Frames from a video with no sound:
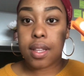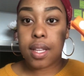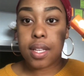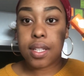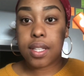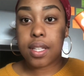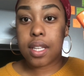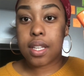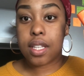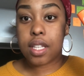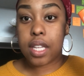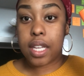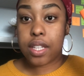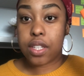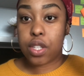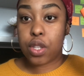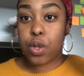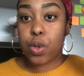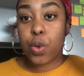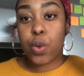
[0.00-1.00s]
This
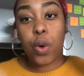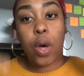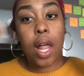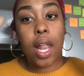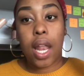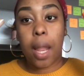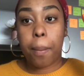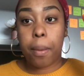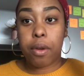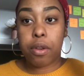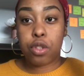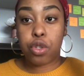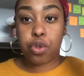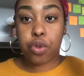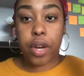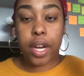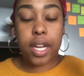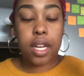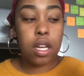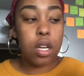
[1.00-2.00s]
is new. Let me
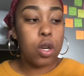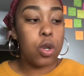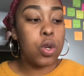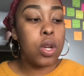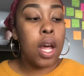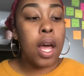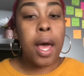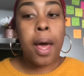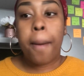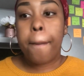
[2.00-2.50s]
try it out.